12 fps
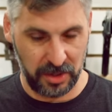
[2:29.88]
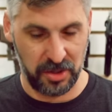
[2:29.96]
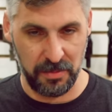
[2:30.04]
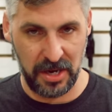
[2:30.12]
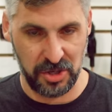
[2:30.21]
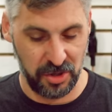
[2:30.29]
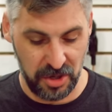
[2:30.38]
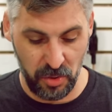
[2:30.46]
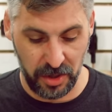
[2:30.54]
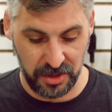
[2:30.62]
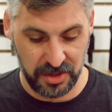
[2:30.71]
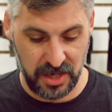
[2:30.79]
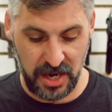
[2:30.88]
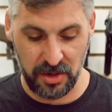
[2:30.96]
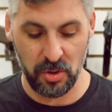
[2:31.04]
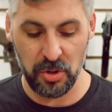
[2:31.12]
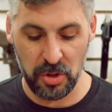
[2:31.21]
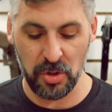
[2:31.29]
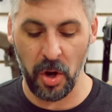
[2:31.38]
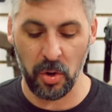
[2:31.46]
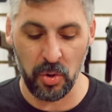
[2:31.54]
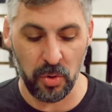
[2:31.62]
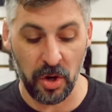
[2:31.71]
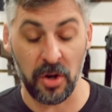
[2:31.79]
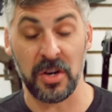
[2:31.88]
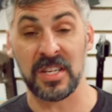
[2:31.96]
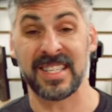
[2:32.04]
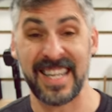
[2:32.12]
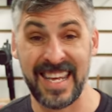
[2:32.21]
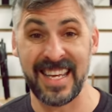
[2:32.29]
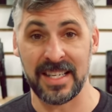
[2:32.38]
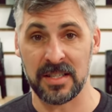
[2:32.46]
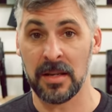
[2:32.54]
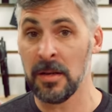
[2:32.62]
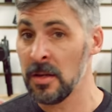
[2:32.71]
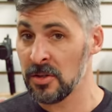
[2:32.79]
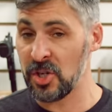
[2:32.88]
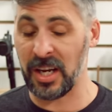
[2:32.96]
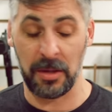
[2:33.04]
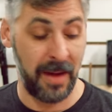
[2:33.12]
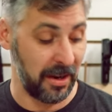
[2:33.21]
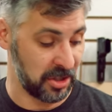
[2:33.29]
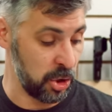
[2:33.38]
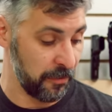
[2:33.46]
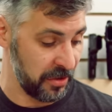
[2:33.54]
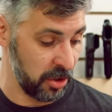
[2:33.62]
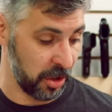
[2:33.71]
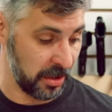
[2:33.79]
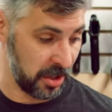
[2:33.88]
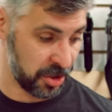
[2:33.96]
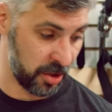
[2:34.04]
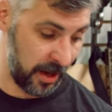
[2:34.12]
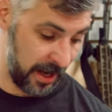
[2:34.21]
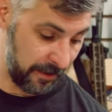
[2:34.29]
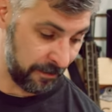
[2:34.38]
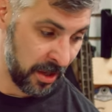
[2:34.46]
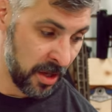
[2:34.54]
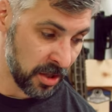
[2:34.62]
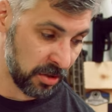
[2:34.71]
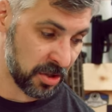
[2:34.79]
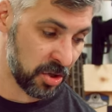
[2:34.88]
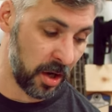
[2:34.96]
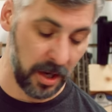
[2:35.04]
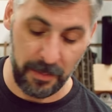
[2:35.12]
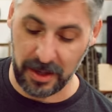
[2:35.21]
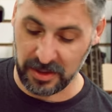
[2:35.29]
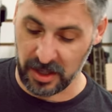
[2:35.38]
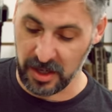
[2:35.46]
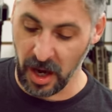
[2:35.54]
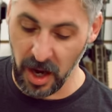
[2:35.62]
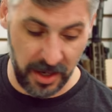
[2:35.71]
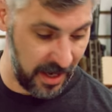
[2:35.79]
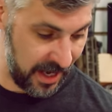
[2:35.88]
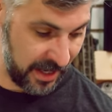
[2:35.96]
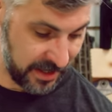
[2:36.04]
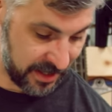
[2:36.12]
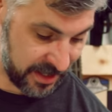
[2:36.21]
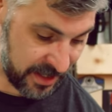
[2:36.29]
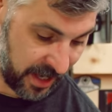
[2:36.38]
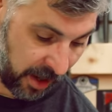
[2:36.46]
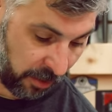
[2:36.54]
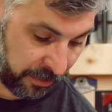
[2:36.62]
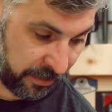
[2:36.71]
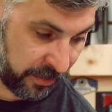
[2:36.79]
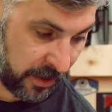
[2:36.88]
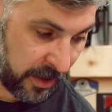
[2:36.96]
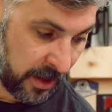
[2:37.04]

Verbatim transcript: want you to make sure you understand who you know who Ernest is. Check him out too if you're looking to train. So let's talk about the gun itself.